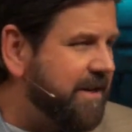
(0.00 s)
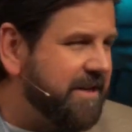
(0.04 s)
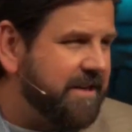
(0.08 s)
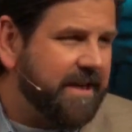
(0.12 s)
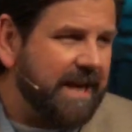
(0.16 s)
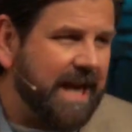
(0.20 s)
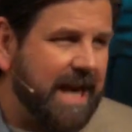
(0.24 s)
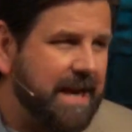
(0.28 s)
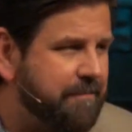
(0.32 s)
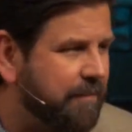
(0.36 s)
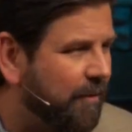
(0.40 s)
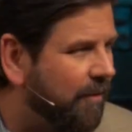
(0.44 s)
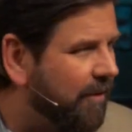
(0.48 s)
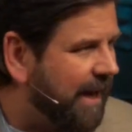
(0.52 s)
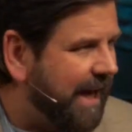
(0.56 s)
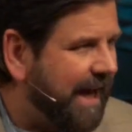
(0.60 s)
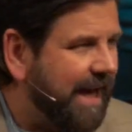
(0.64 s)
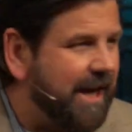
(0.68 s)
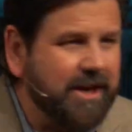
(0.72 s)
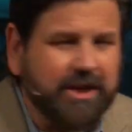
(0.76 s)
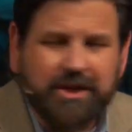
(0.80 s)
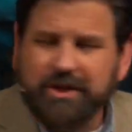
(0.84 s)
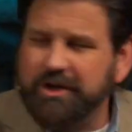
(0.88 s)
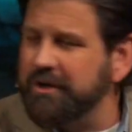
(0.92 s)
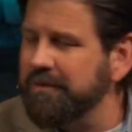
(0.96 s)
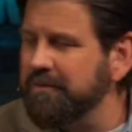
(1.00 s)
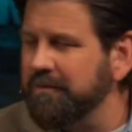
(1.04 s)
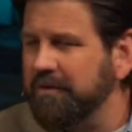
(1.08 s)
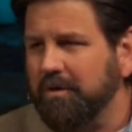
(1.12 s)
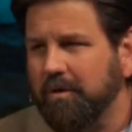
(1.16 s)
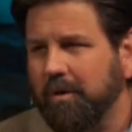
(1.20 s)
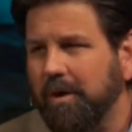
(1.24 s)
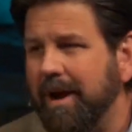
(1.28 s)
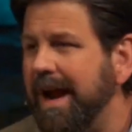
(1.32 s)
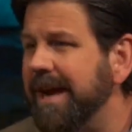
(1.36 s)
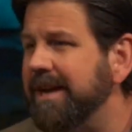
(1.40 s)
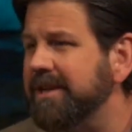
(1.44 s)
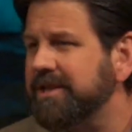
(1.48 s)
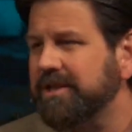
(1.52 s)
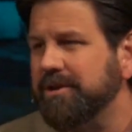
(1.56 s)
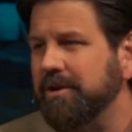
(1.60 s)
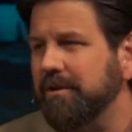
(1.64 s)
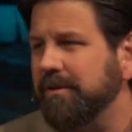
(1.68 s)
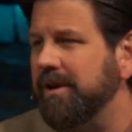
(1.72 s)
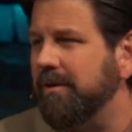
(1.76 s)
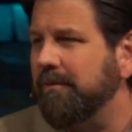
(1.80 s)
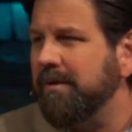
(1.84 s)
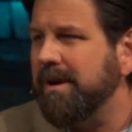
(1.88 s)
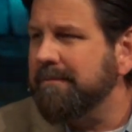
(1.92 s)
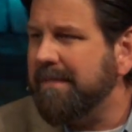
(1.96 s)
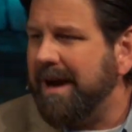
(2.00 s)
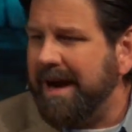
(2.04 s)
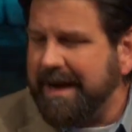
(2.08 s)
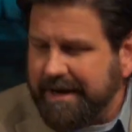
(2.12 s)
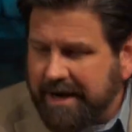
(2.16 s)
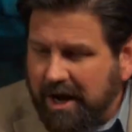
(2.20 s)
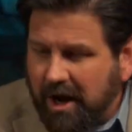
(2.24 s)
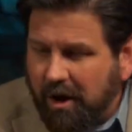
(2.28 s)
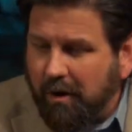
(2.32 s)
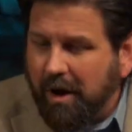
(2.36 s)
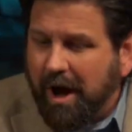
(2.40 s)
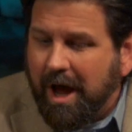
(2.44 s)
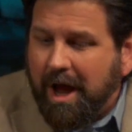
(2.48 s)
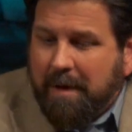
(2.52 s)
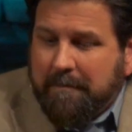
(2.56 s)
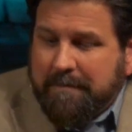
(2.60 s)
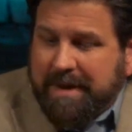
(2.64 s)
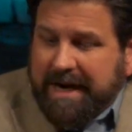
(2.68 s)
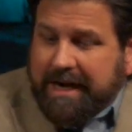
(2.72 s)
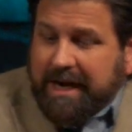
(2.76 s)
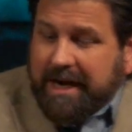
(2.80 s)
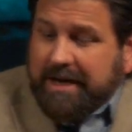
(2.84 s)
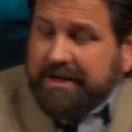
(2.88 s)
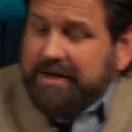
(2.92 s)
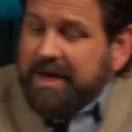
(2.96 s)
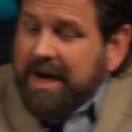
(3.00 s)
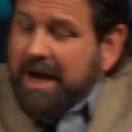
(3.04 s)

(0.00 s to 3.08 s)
deeper into grace so that we might know because